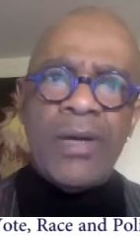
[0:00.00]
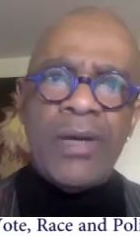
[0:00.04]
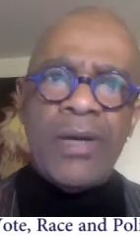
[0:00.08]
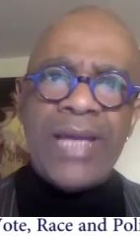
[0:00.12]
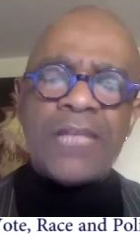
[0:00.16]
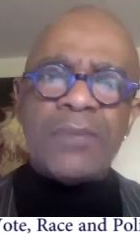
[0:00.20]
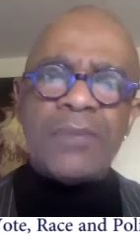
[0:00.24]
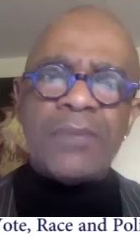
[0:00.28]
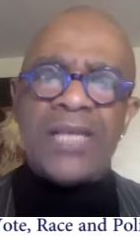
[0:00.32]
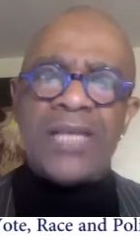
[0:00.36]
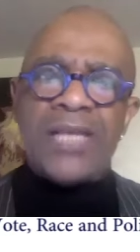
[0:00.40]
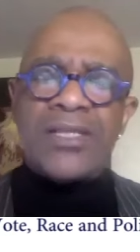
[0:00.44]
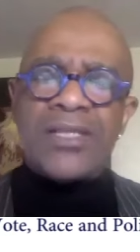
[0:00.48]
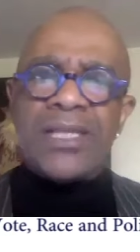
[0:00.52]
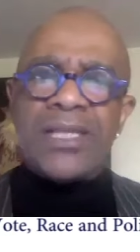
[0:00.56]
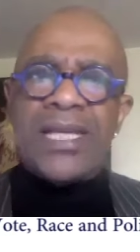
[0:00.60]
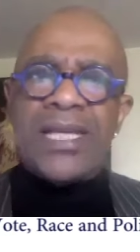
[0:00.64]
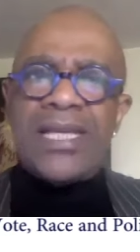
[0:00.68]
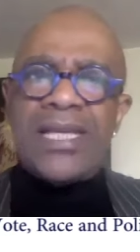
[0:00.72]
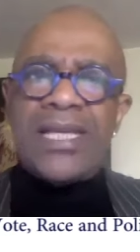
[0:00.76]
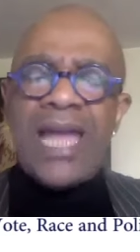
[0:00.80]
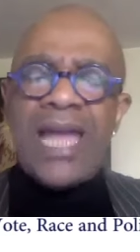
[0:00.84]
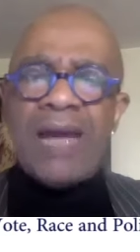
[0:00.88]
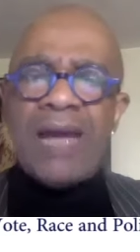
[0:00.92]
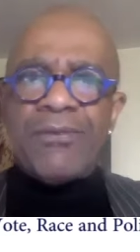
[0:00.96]

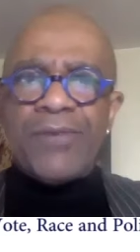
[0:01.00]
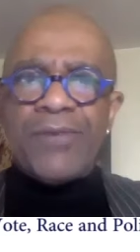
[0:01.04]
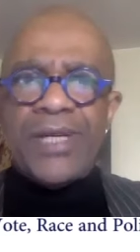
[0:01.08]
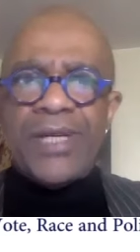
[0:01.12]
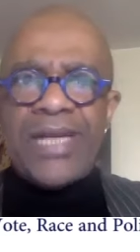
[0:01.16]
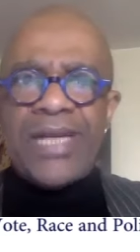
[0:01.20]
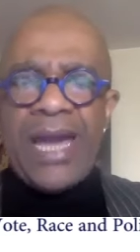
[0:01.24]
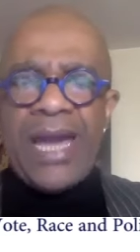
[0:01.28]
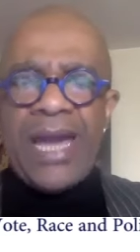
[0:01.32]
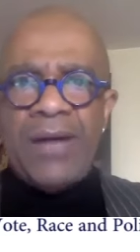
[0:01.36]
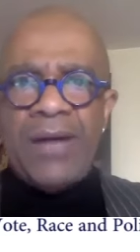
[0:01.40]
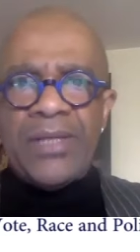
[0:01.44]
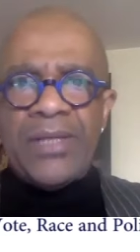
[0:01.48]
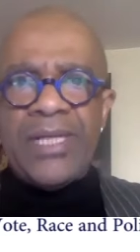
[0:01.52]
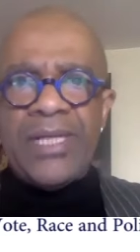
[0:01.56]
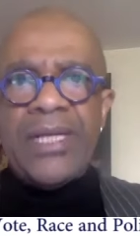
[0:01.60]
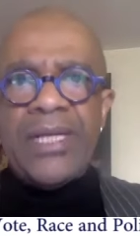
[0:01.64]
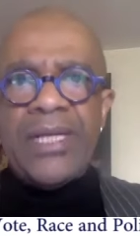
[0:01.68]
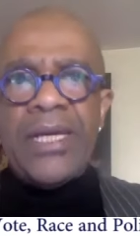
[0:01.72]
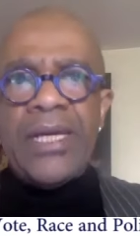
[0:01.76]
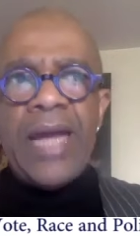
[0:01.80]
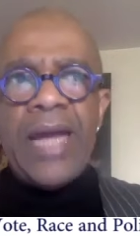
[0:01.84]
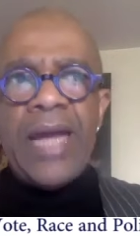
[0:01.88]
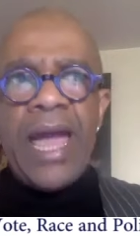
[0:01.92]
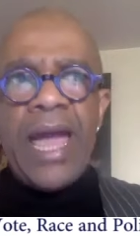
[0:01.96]
exponentially in every
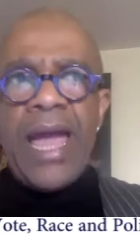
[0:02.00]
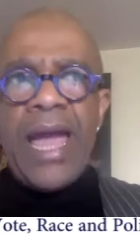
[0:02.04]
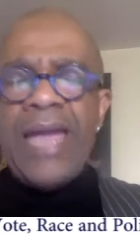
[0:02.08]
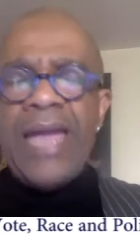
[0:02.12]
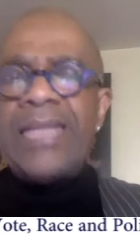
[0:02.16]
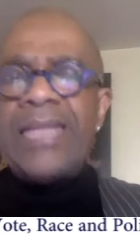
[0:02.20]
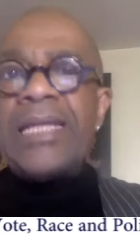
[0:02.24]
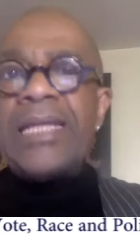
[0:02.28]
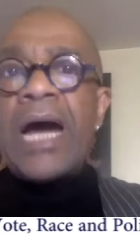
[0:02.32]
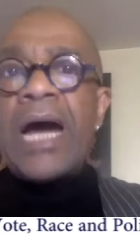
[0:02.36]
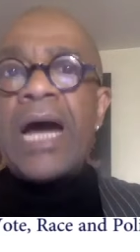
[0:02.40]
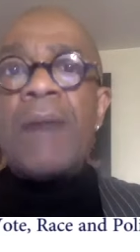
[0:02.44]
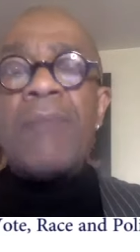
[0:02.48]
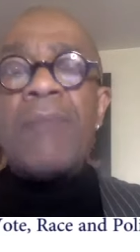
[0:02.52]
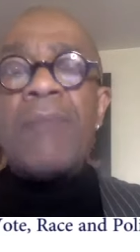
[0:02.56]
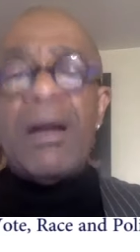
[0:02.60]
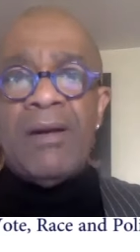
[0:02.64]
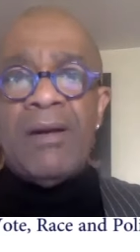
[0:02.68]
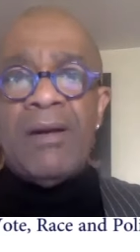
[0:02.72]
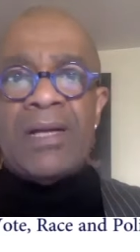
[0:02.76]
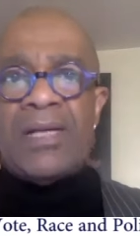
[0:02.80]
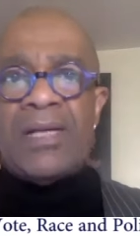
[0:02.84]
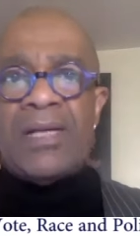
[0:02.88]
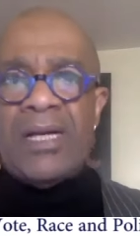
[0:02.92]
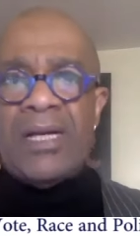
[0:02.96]
county in
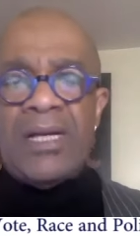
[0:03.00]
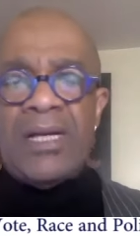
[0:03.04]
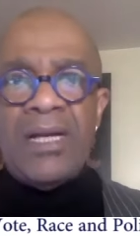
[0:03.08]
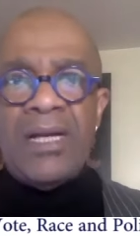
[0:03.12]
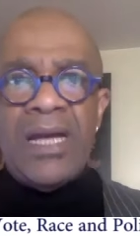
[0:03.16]
America.